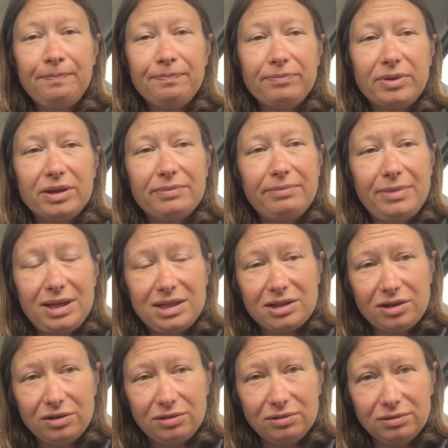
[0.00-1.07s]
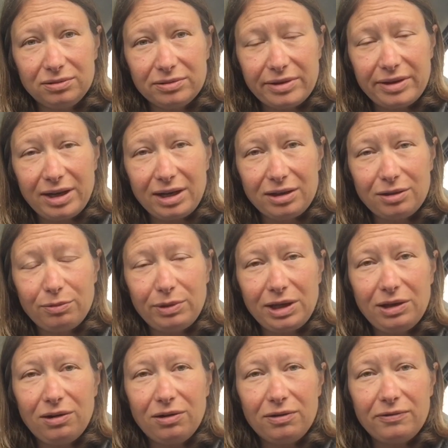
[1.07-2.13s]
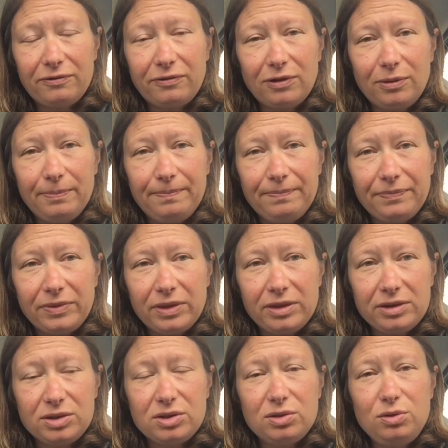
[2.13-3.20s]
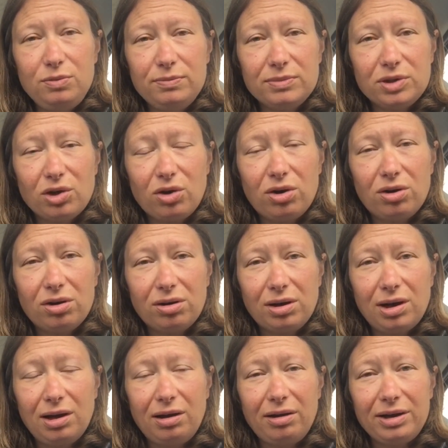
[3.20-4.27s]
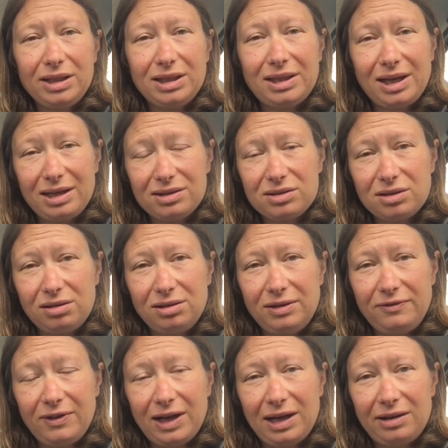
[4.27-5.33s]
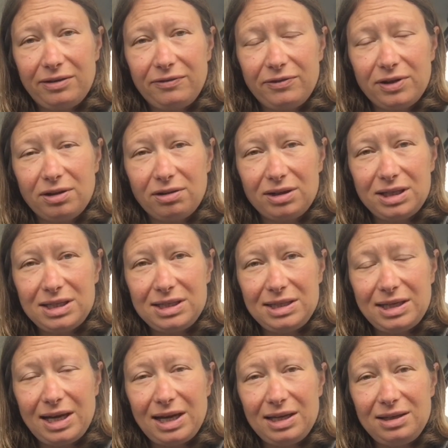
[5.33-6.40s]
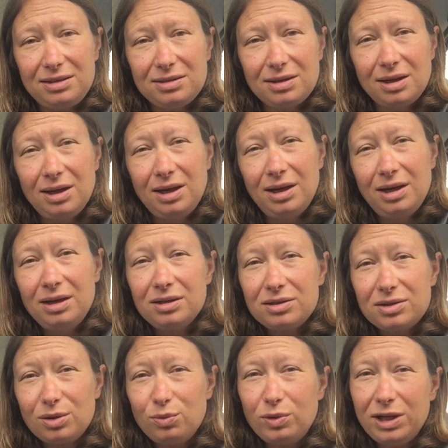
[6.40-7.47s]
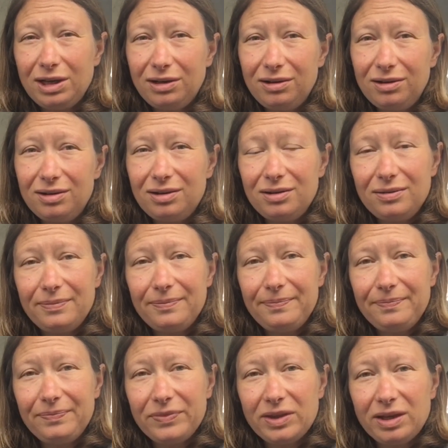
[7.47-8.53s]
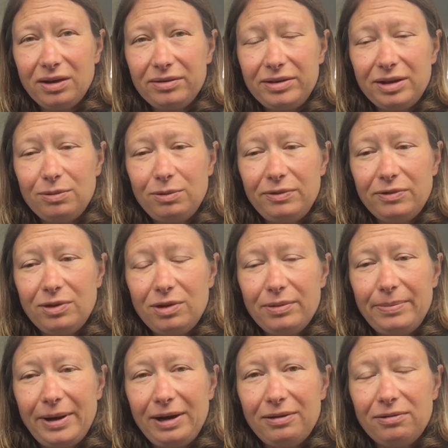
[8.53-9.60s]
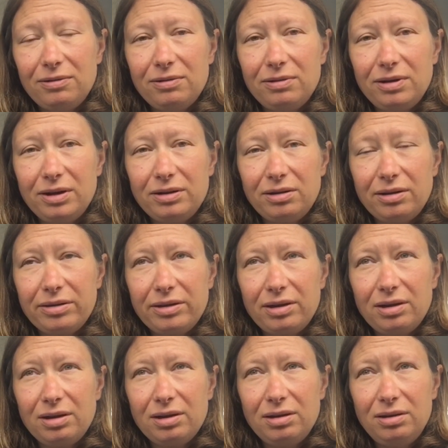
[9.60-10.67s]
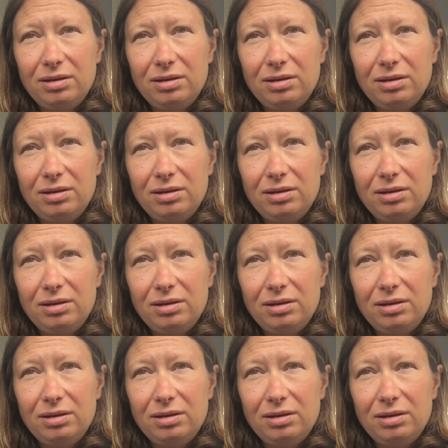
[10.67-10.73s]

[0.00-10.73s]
But the medical thing that we got from the Zoom doc online, that's only valid for 90 days. So we are, I think we've got about another